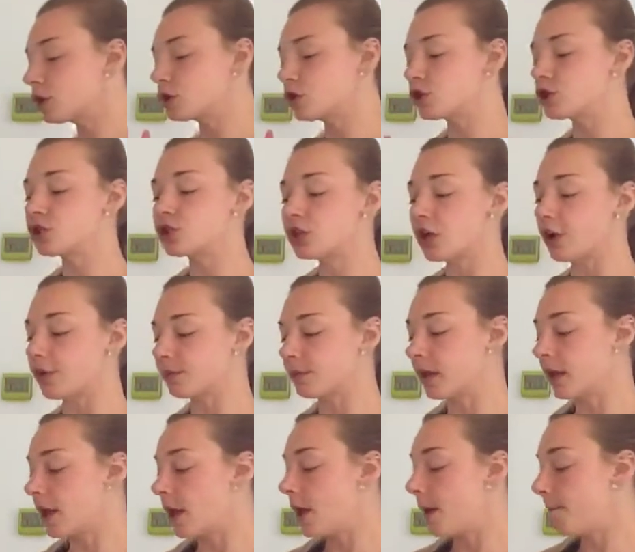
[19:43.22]
So,
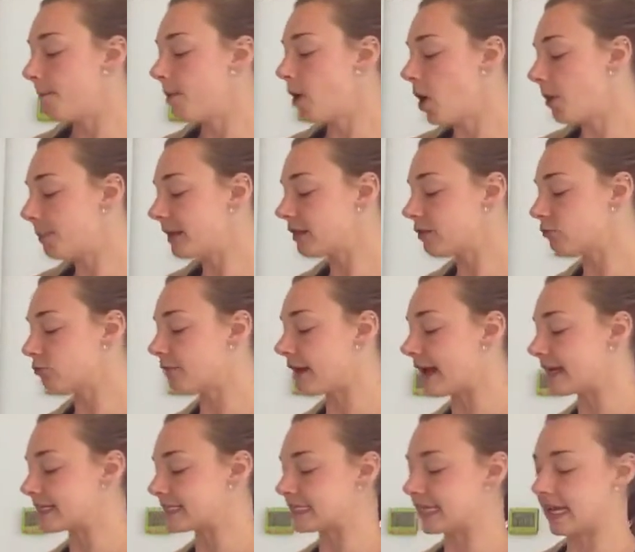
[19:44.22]
popping the
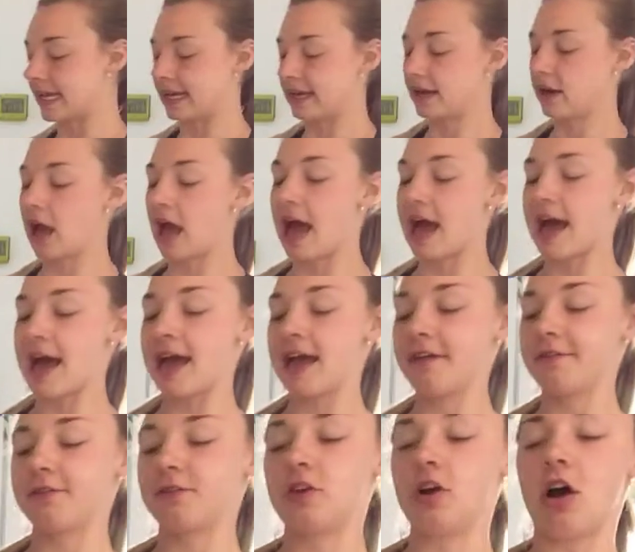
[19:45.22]
rice in, I
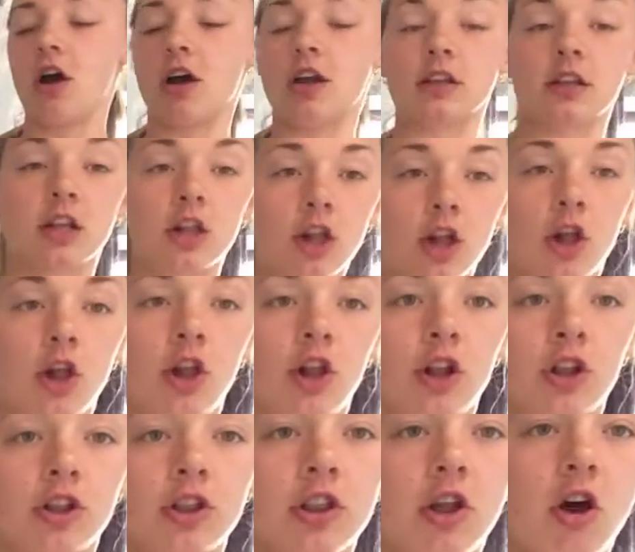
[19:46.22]
have got
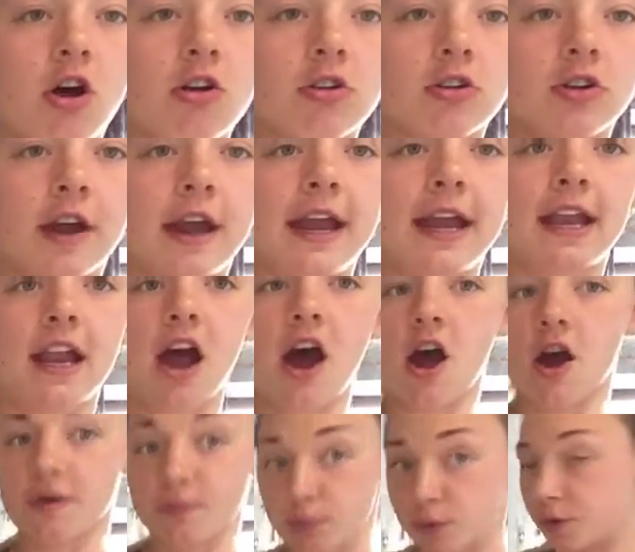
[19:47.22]
long grain
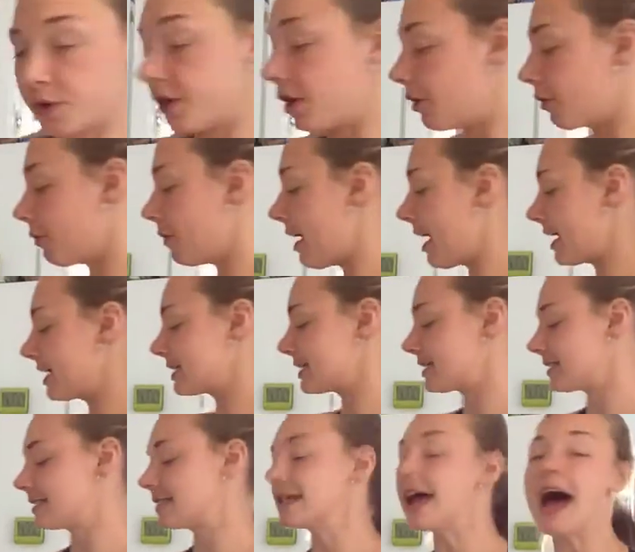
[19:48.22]
arboreal
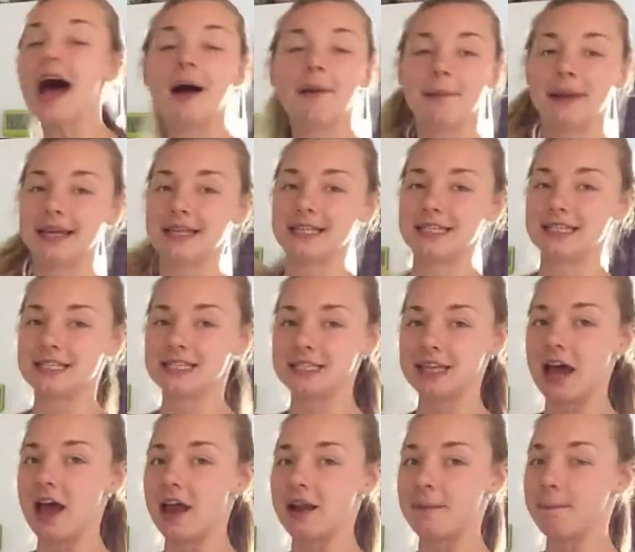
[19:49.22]
rice. It's
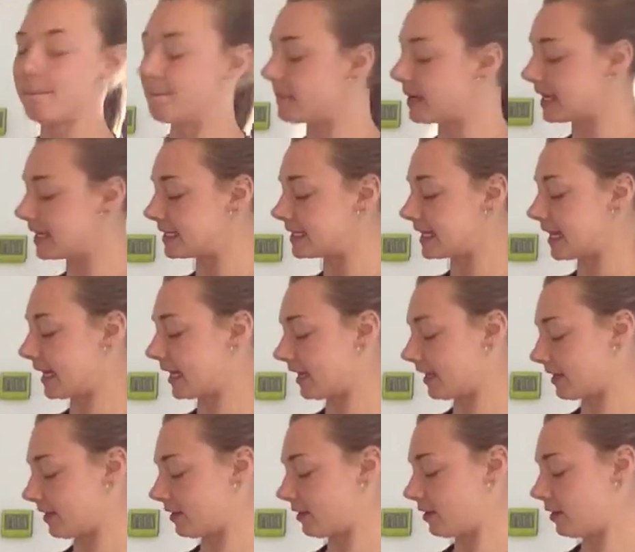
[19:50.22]

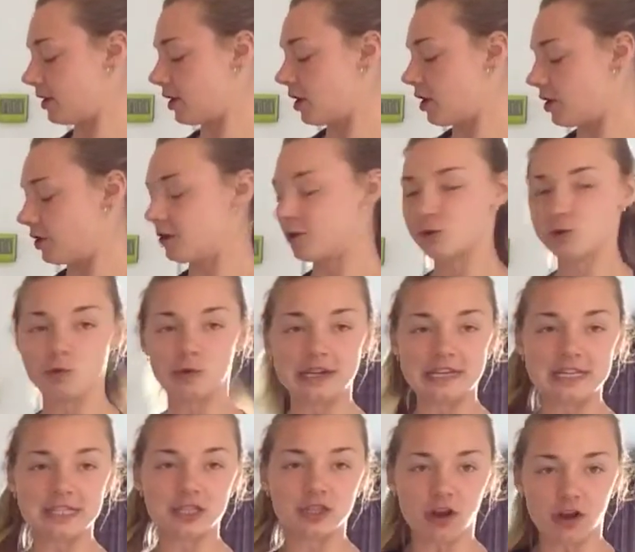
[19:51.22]
amazing, goes
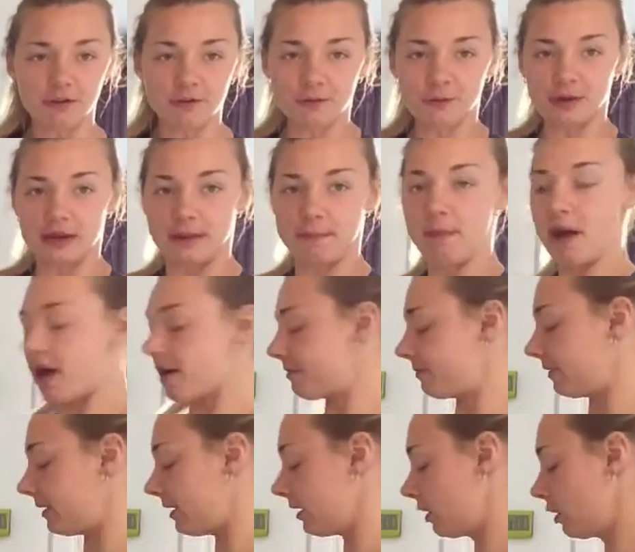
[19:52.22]
really soft, really
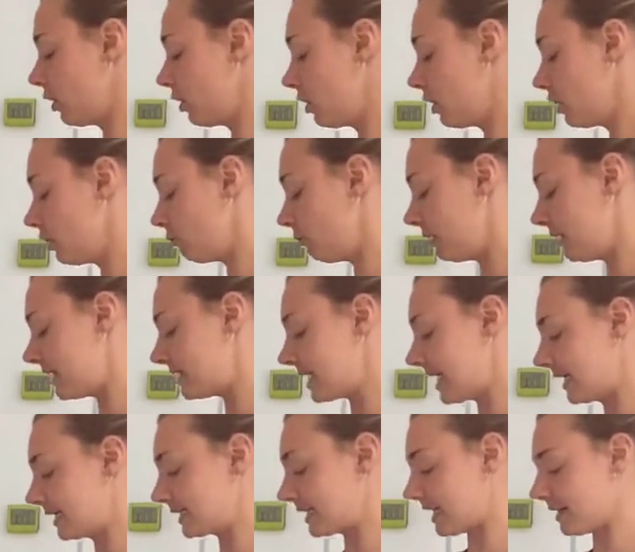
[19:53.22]
puffy, really
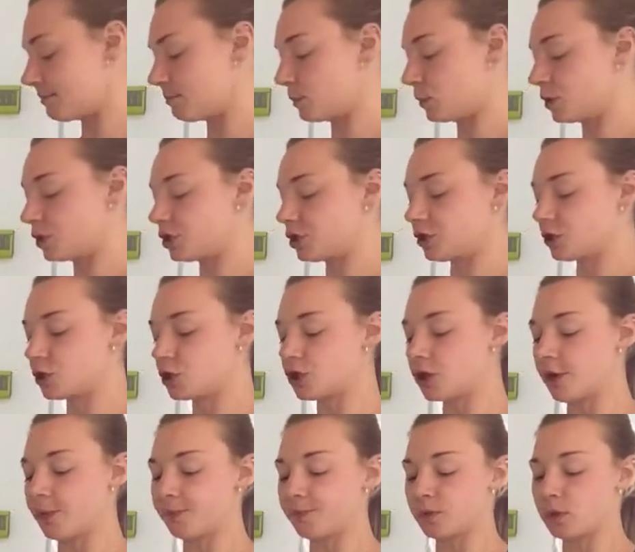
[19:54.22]
takes in moisture.
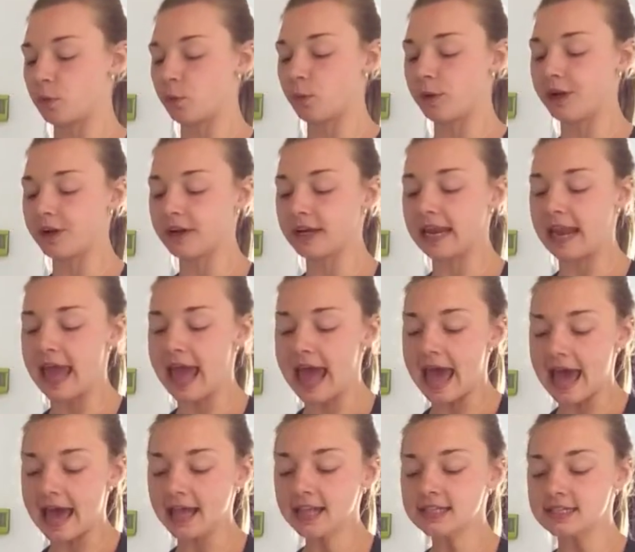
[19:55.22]
So, we're going to
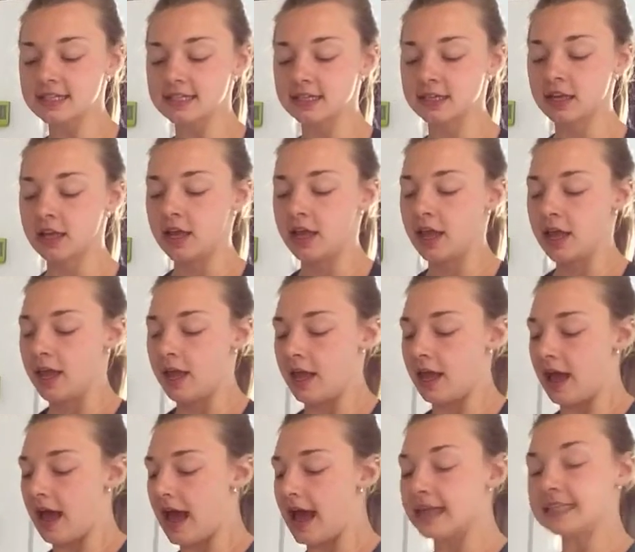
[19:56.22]
add
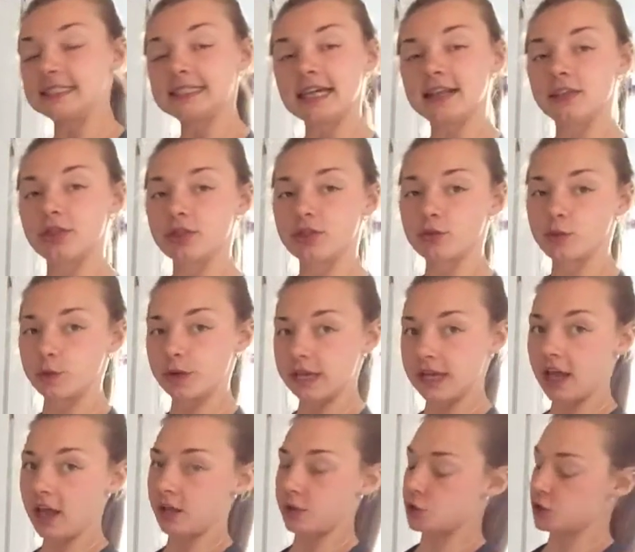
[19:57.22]
I said
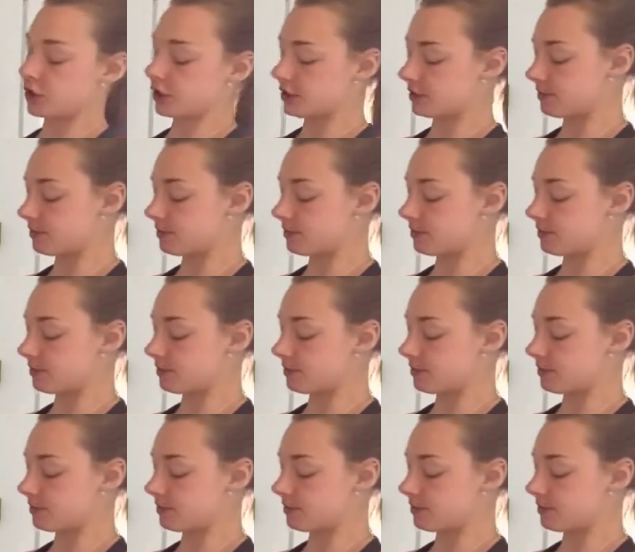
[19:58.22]
300 or